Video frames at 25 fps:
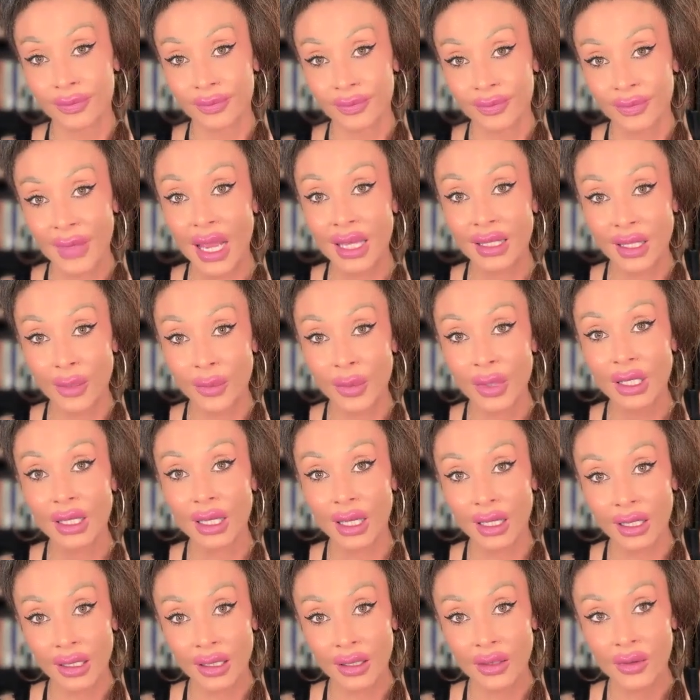at the
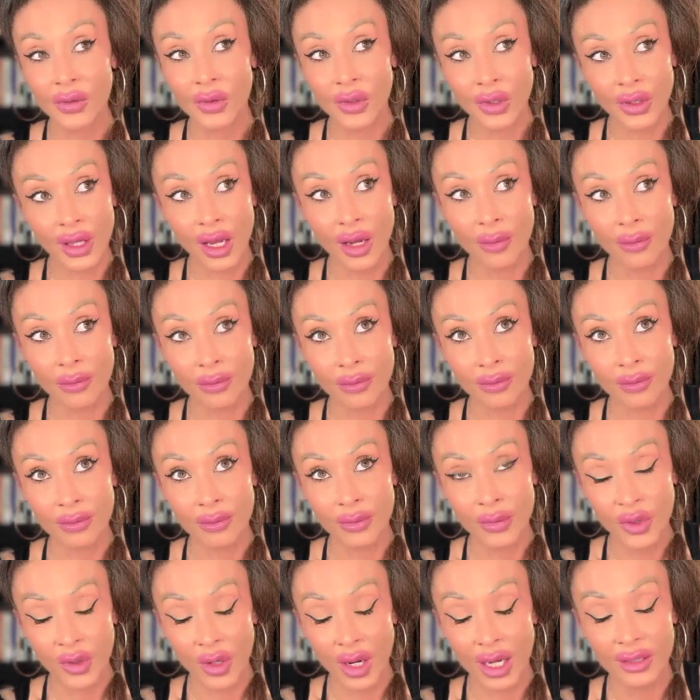beginning for them
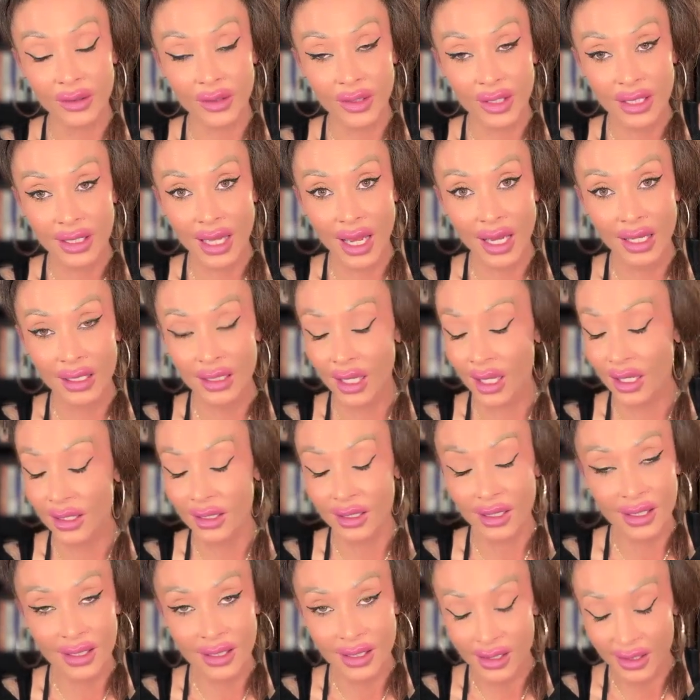to understand that
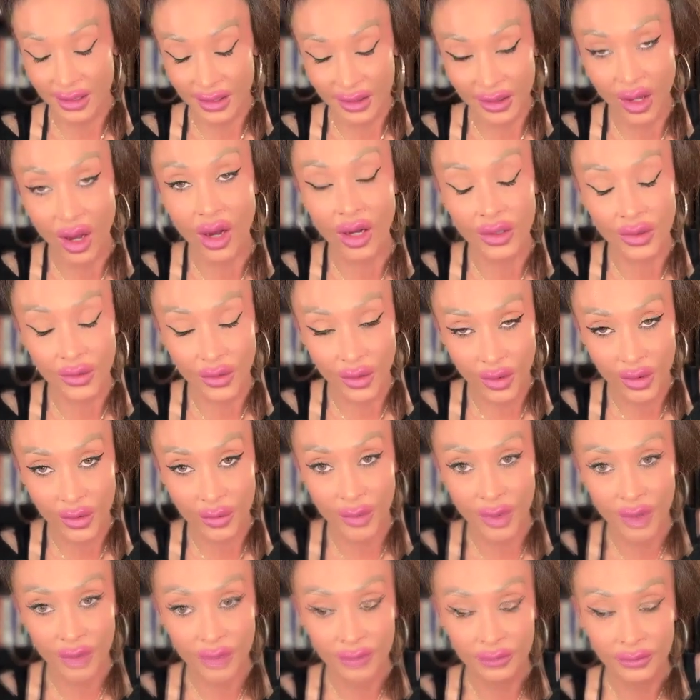this is not
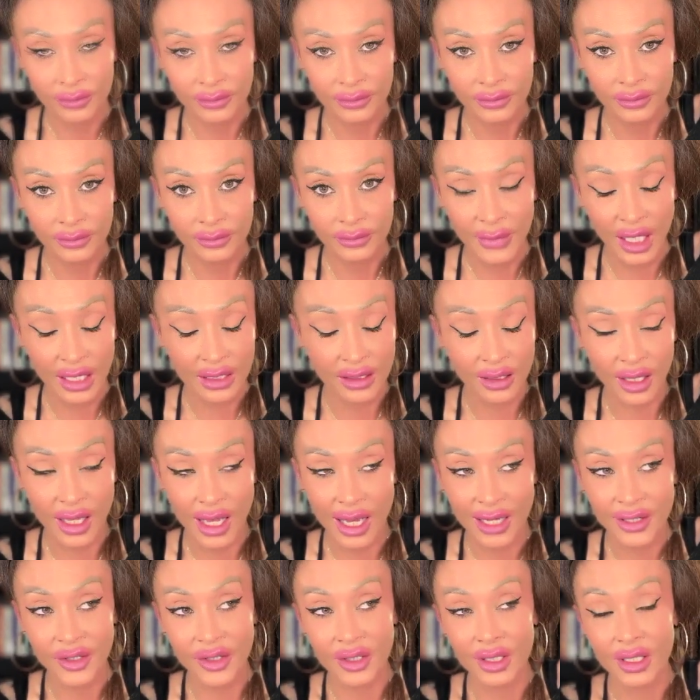normal. And they'll
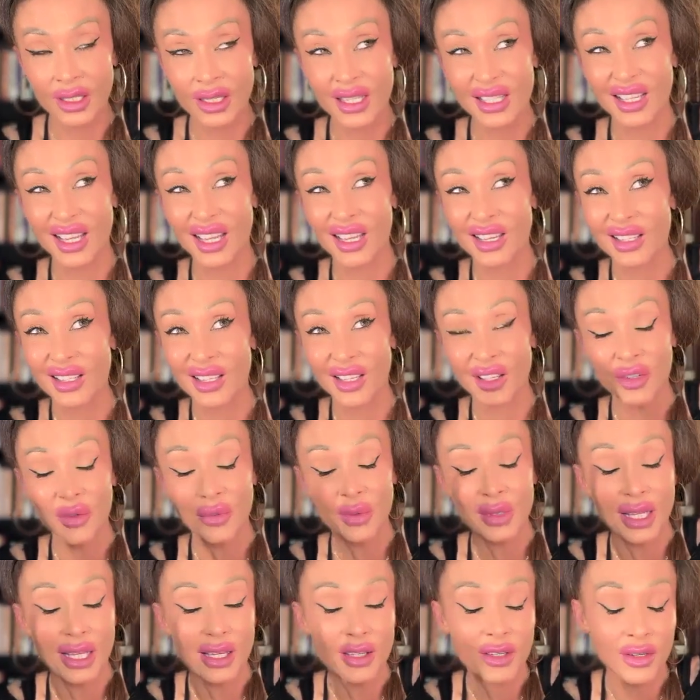actually stay in such
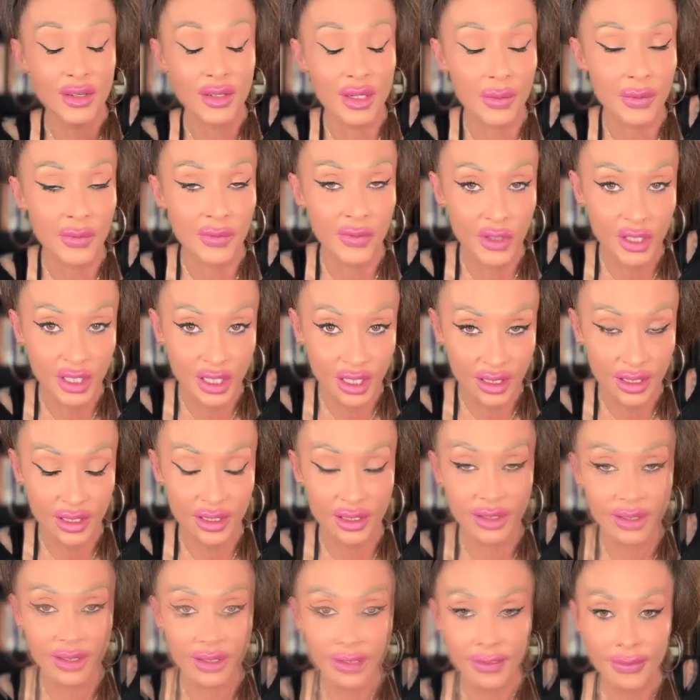relationship for
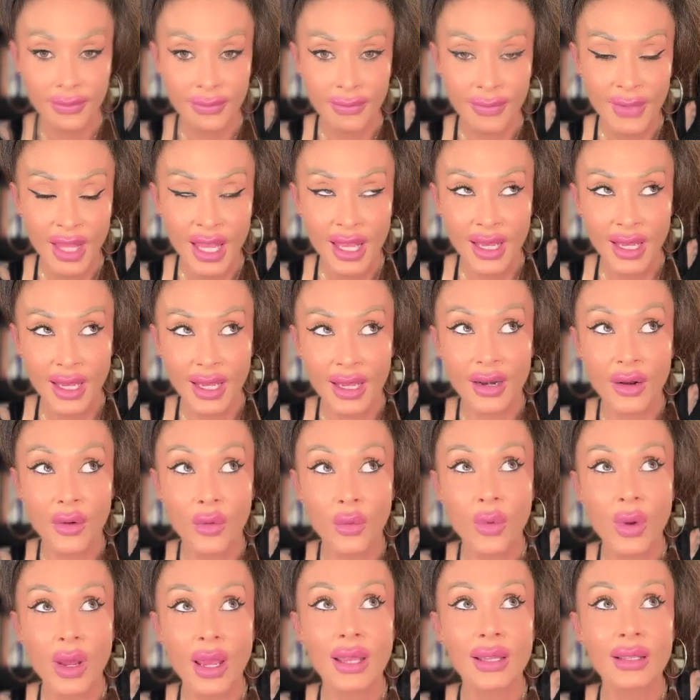years. In a
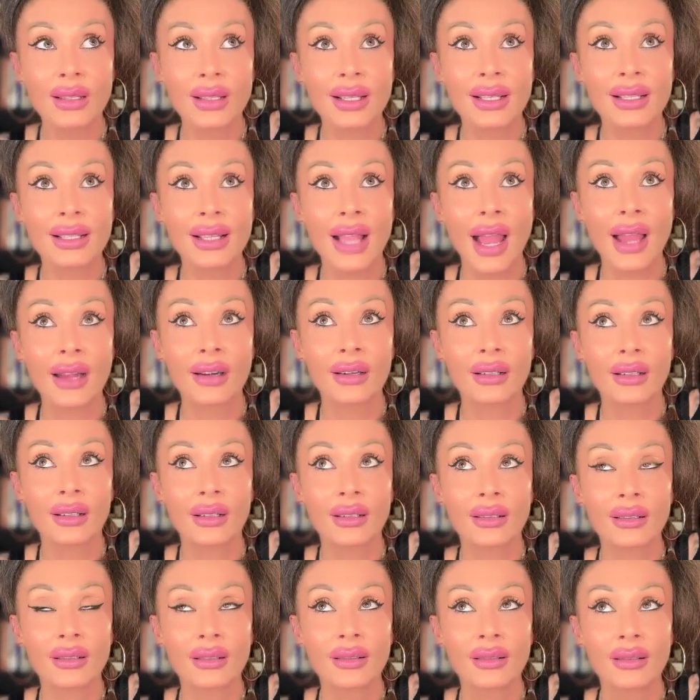way, the
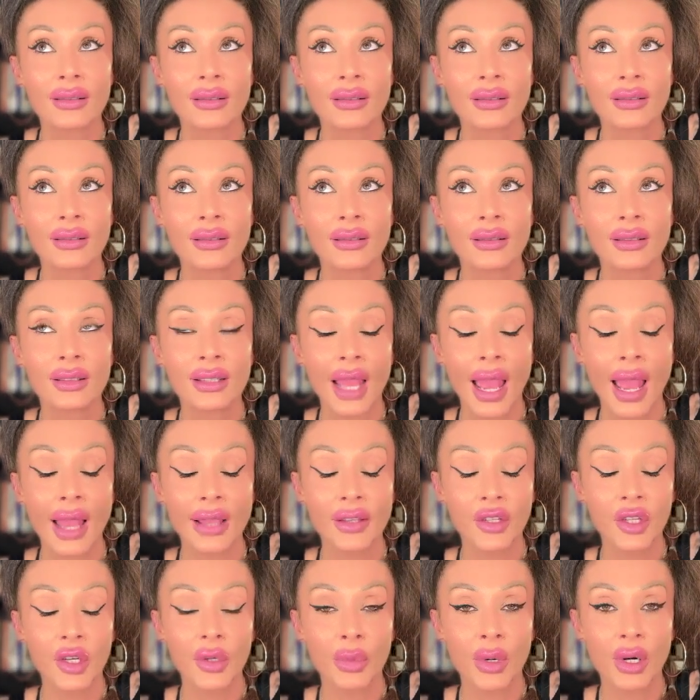Saturn
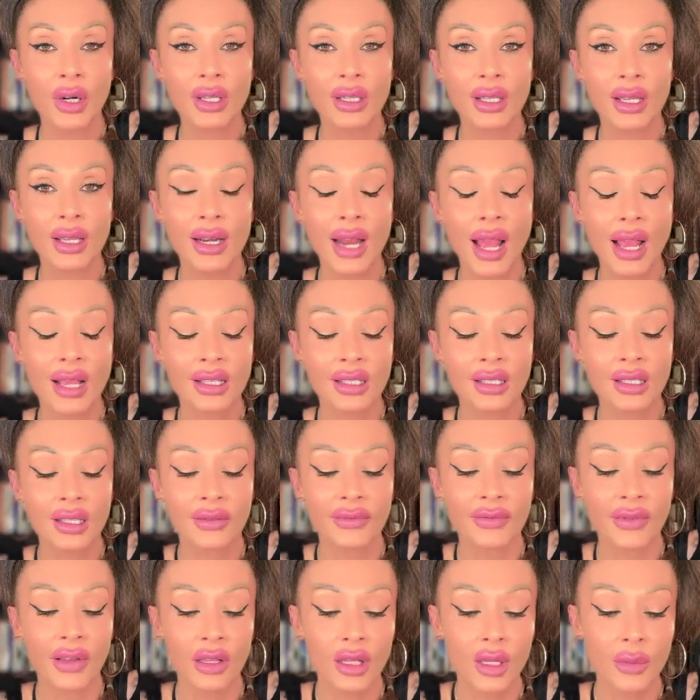Cancer person has
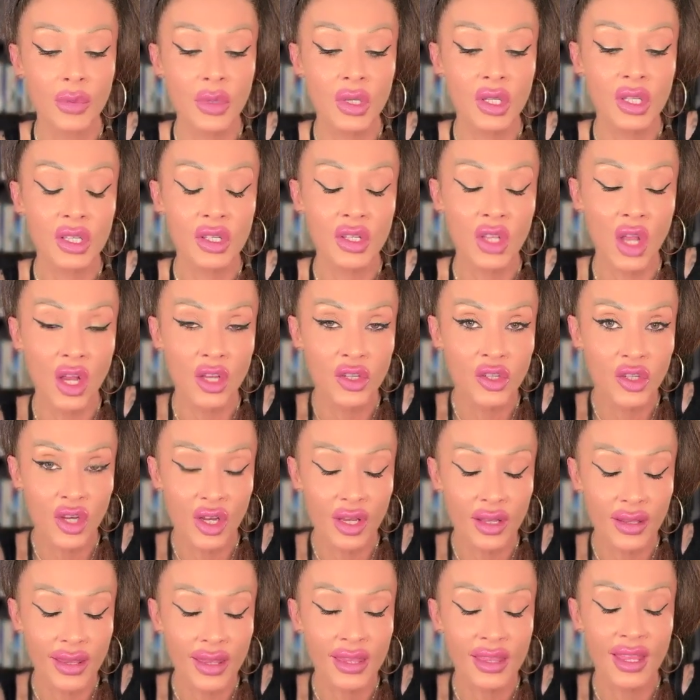developed such
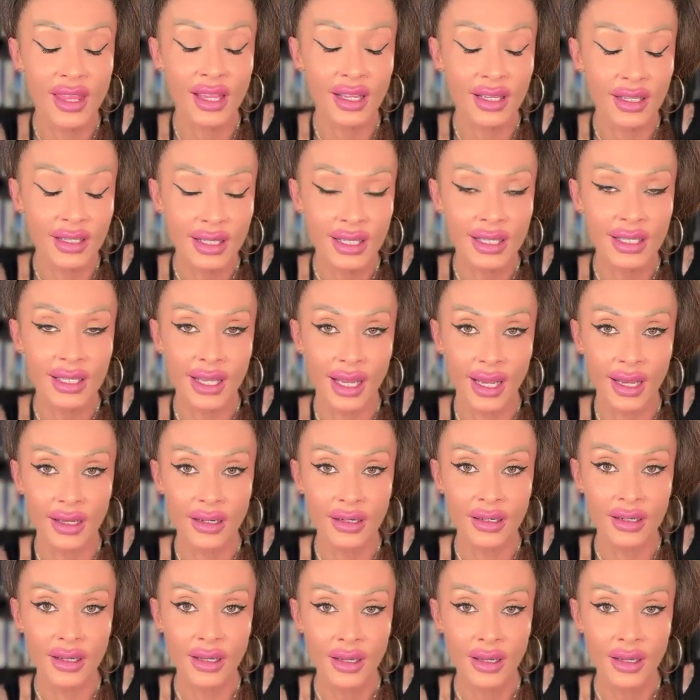a thick skin